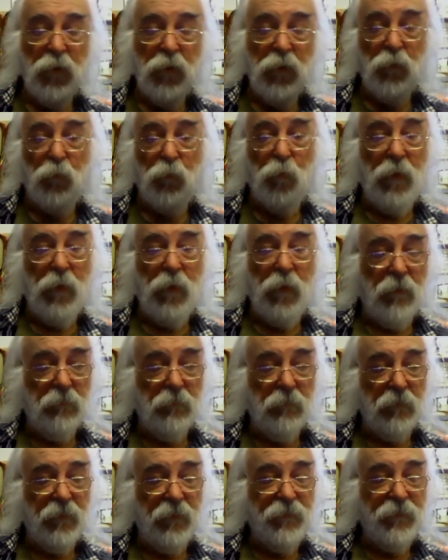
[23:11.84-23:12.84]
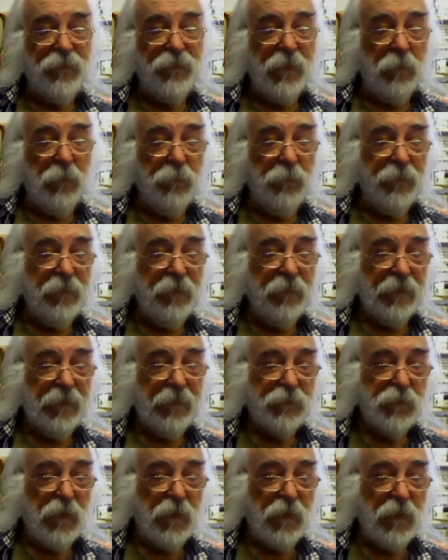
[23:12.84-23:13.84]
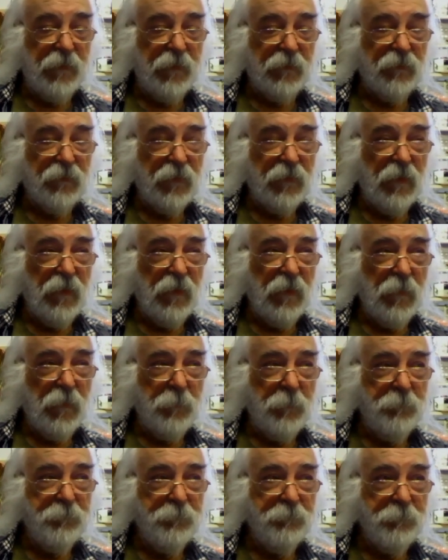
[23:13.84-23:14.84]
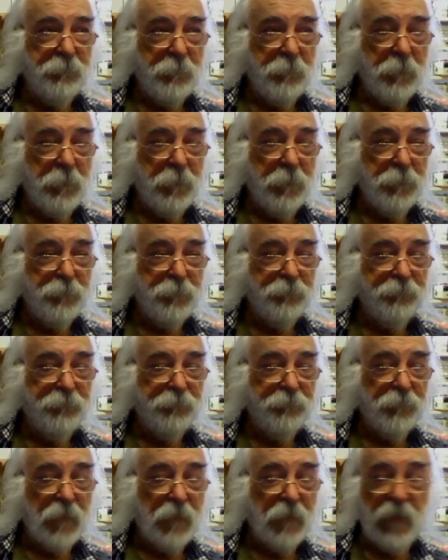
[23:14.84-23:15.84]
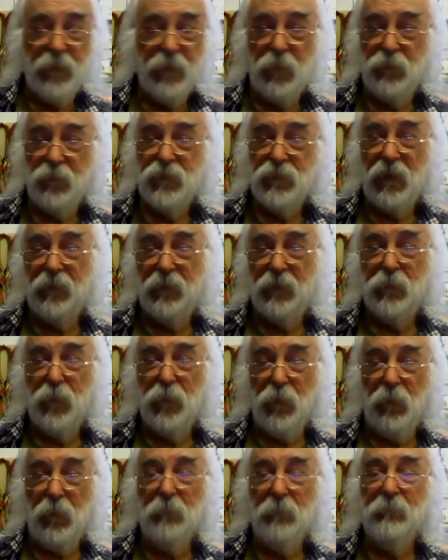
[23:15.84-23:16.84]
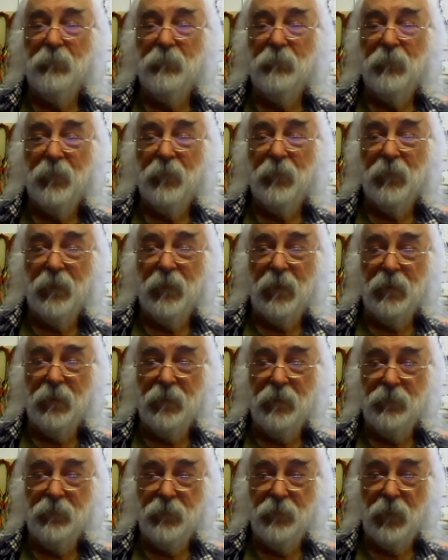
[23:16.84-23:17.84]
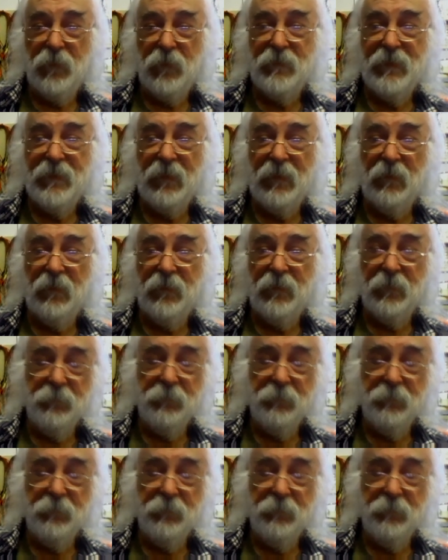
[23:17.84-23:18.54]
Well, let's start with electronics. I know John Curl, and he's very talented.